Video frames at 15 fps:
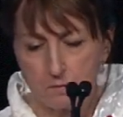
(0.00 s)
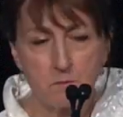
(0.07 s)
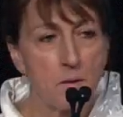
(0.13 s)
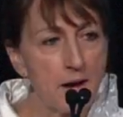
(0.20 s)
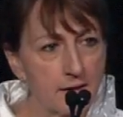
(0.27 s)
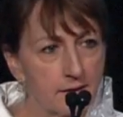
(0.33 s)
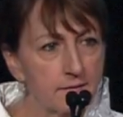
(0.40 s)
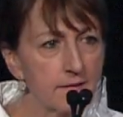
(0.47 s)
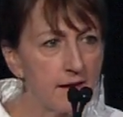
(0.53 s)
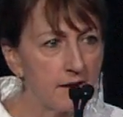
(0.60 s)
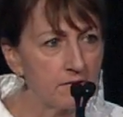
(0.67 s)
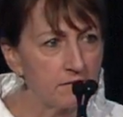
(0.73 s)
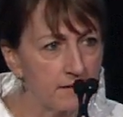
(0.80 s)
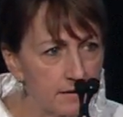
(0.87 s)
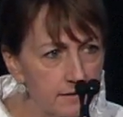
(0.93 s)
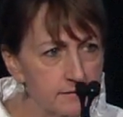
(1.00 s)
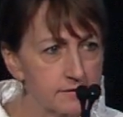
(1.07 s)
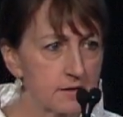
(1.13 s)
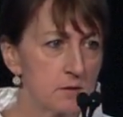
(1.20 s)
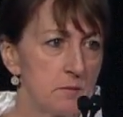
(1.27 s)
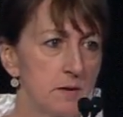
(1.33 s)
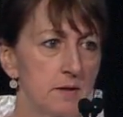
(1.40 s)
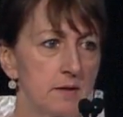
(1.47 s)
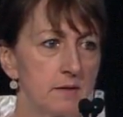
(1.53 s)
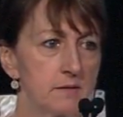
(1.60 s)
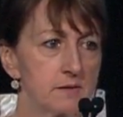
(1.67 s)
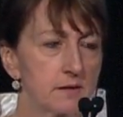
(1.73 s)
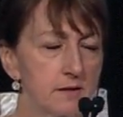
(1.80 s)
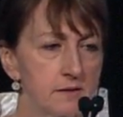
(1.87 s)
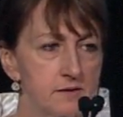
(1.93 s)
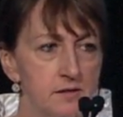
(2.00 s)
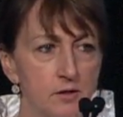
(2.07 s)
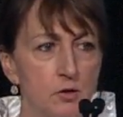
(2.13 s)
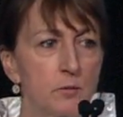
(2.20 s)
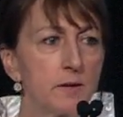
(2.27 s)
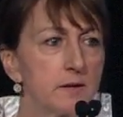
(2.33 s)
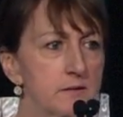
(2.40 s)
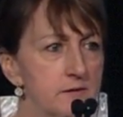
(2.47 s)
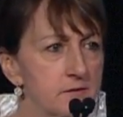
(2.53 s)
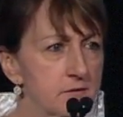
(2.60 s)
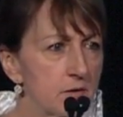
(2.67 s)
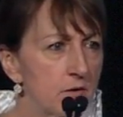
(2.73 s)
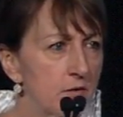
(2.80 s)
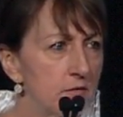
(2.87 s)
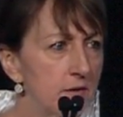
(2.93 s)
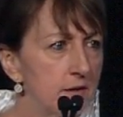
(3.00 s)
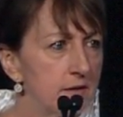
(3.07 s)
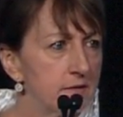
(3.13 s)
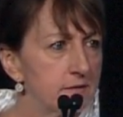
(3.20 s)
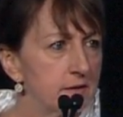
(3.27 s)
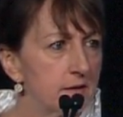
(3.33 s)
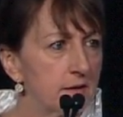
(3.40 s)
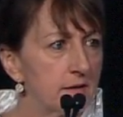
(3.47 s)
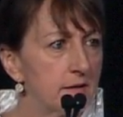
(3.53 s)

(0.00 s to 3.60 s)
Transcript: Mind and Life is committed to continuing to serve as a